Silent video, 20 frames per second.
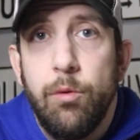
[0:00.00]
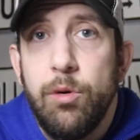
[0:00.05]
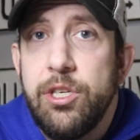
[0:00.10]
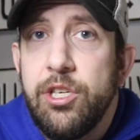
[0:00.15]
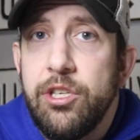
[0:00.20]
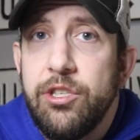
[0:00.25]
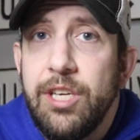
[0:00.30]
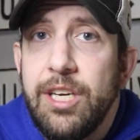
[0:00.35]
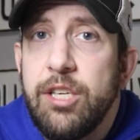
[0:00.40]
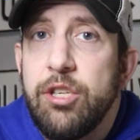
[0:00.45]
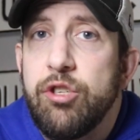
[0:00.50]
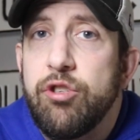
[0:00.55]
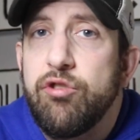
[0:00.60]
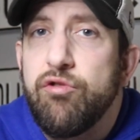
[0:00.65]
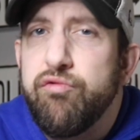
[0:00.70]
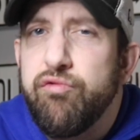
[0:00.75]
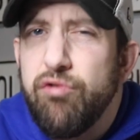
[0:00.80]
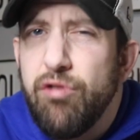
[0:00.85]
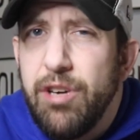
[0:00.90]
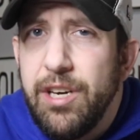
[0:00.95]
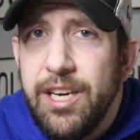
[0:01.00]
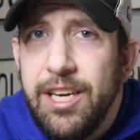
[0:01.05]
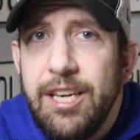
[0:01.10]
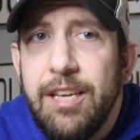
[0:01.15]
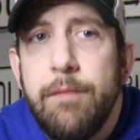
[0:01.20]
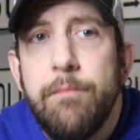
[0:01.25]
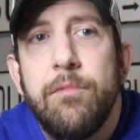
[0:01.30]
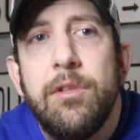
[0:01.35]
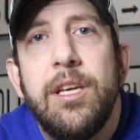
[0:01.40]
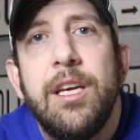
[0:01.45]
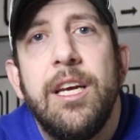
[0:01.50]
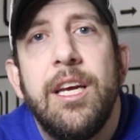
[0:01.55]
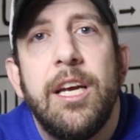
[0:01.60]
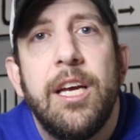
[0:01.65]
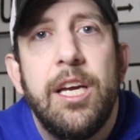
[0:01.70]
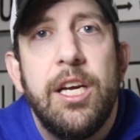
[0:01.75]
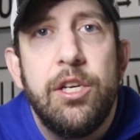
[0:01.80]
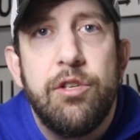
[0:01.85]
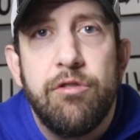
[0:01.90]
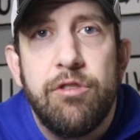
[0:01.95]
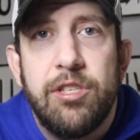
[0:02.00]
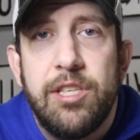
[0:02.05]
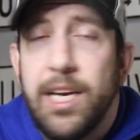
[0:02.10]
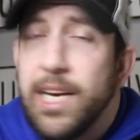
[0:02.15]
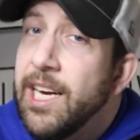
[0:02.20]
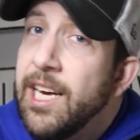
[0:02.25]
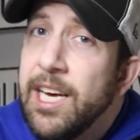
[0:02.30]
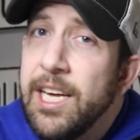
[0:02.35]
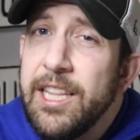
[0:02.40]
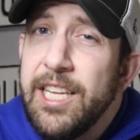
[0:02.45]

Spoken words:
which is extremely interesting.